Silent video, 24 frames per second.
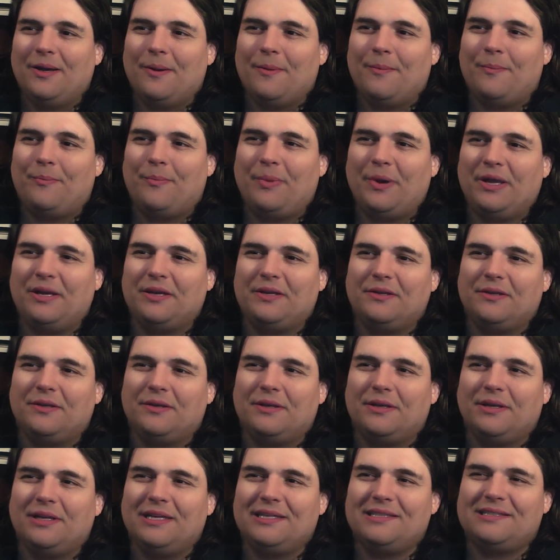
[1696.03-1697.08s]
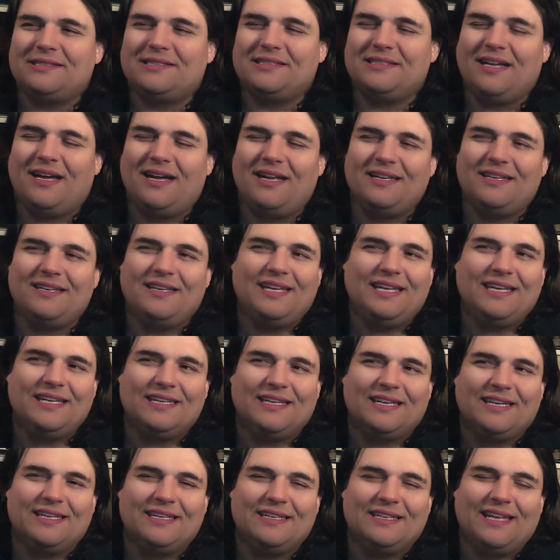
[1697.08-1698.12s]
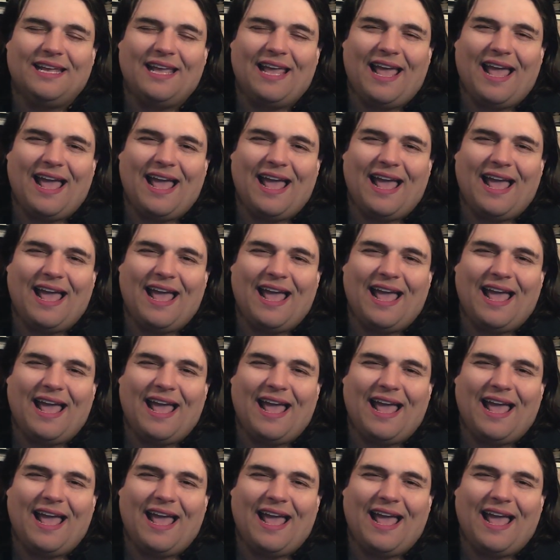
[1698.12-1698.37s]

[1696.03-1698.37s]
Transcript: but it's not needed,